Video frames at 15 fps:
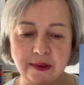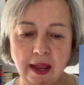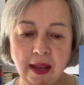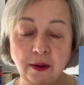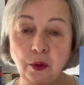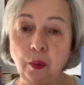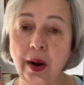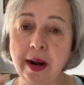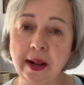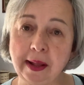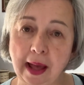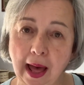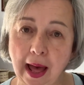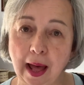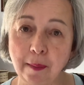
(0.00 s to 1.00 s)
and Greta
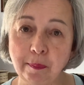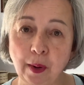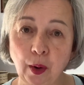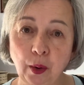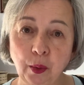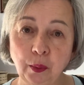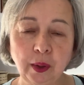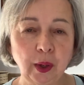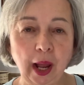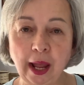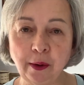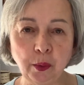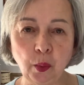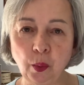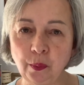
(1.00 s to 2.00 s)
Garbo
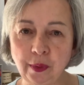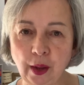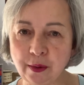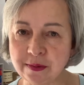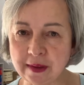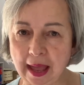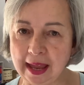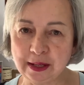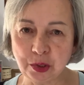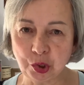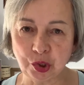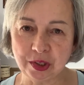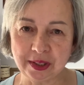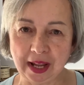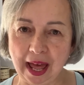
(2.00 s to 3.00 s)
and all those
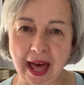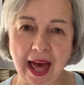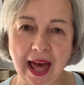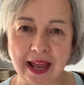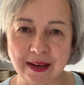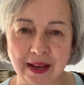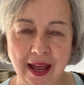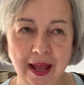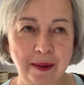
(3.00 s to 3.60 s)
ancient art